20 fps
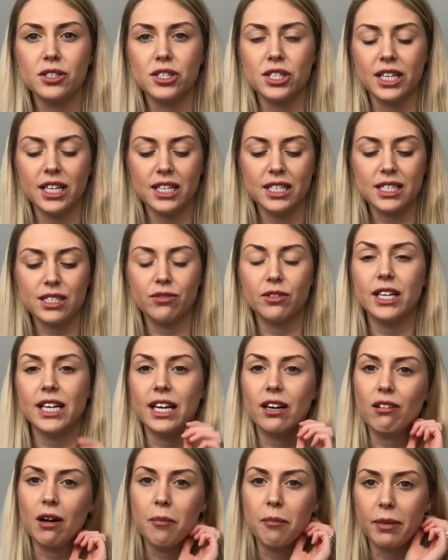she's
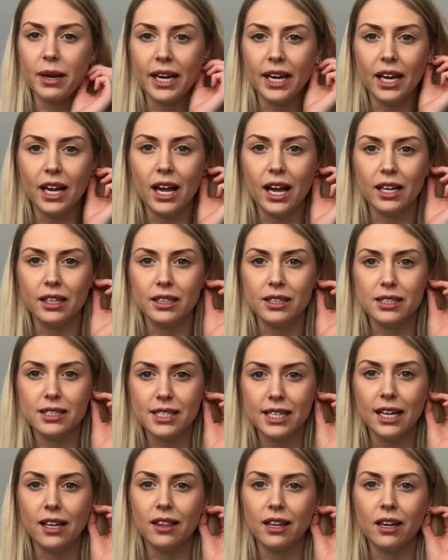really grumpy and
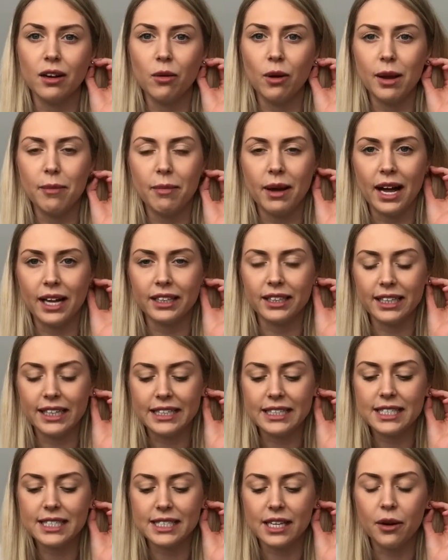teething quite
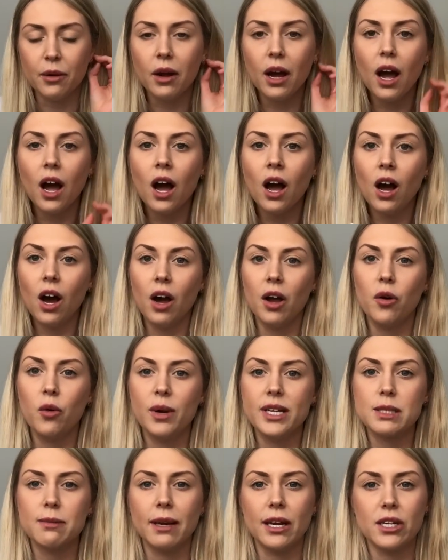badly, so I
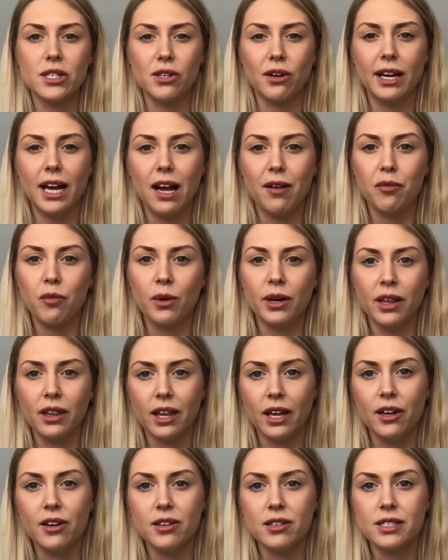always make sure I have one of
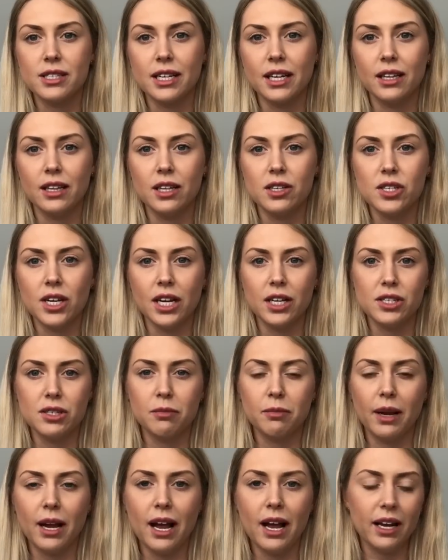those in the
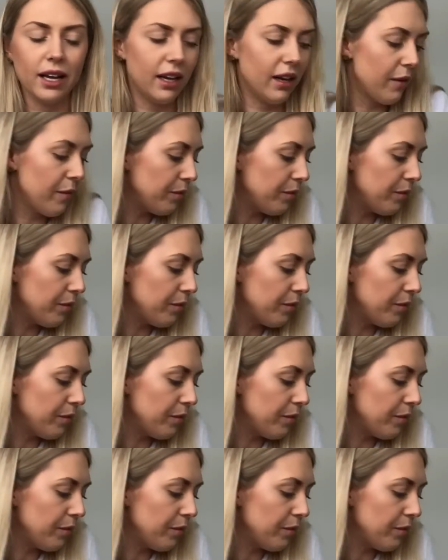changing bag.